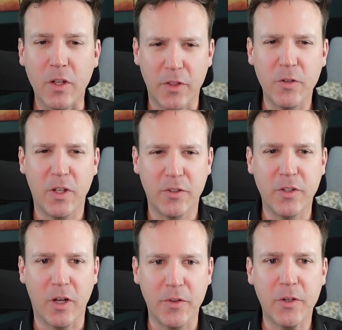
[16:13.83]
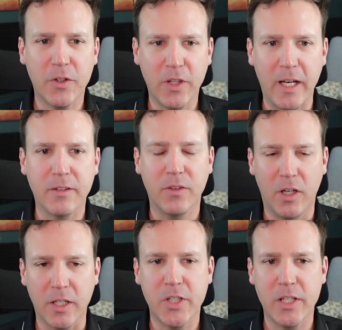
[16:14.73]
Are there a lot of
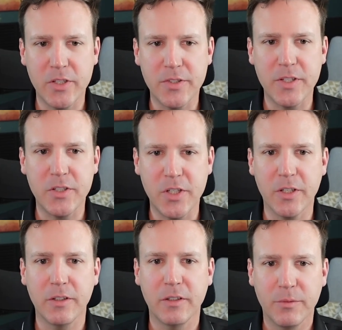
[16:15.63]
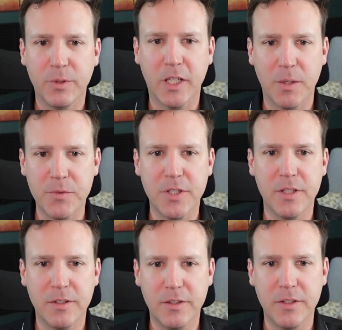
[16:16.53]
law changes each year when it comes
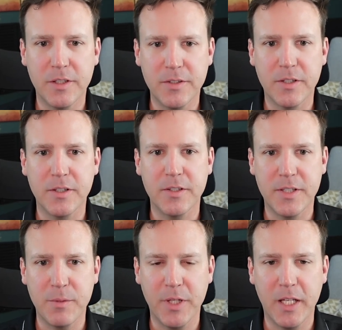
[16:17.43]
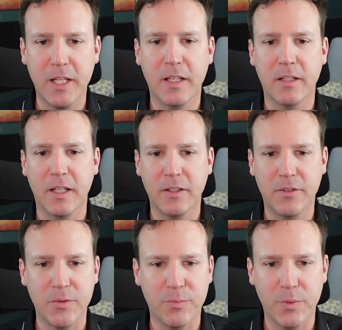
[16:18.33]
to estate planning and
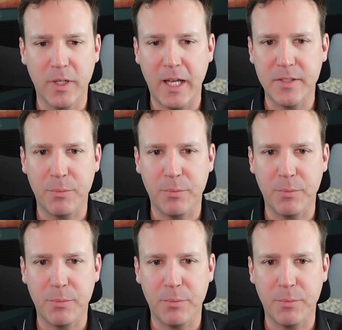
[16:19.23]
to asset